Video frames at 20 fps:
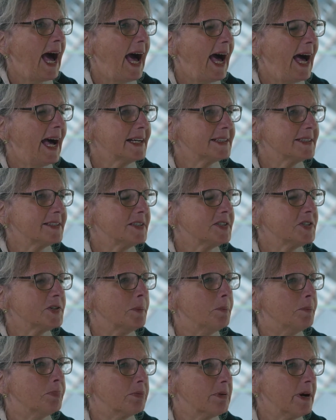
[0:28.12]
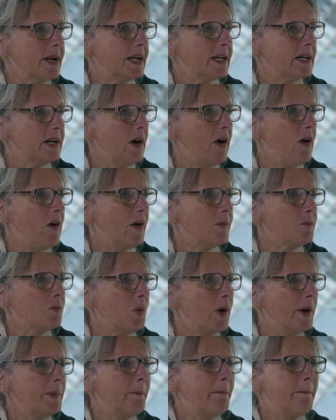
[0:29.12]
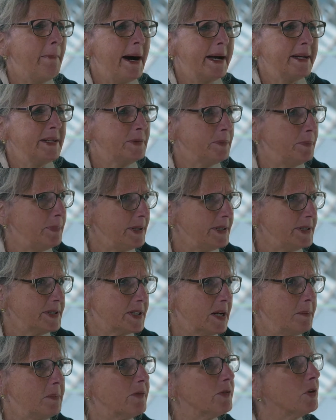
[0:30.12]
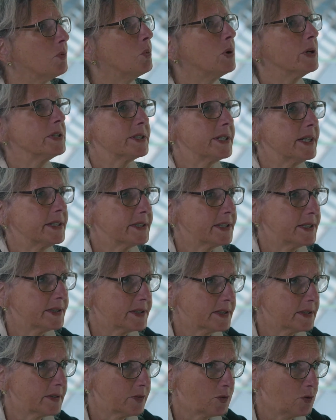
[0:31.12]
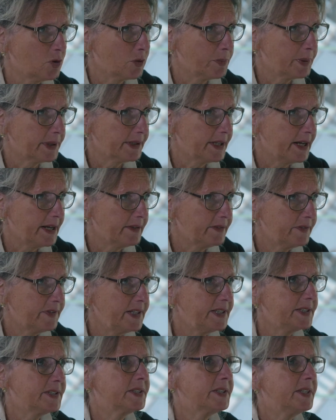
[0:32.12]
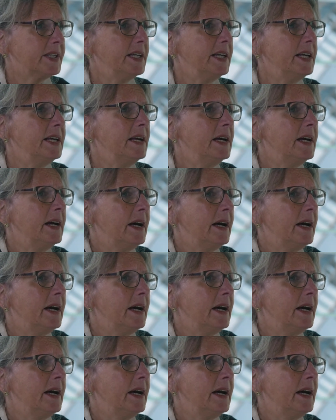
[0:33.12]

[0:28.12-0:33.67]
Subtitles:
acts as a brake on what might be some of the worst excesses of corporate life. It's the